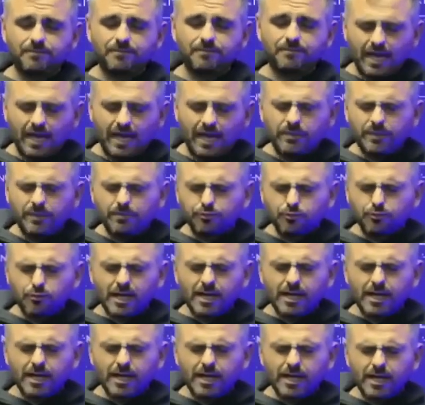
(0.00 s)
And we
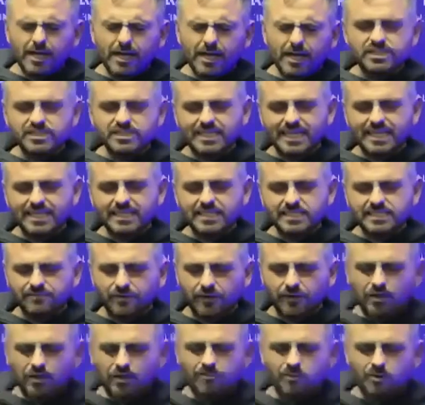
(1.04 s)
pray earnestly at this
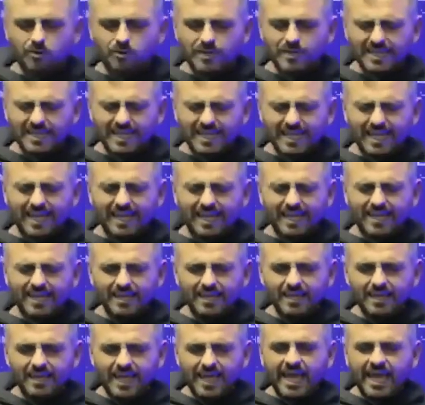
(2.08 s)
very moment that
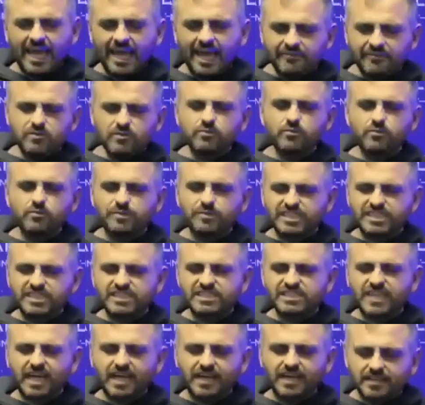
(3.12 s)
heaven would be
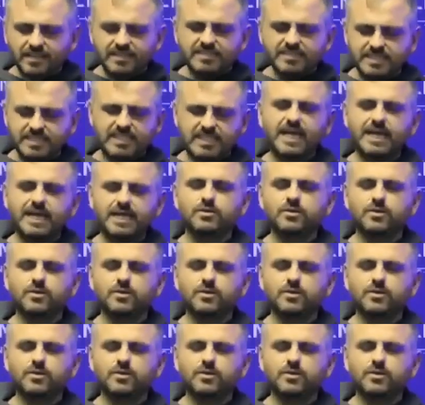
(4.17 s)
silent tonight, Lord.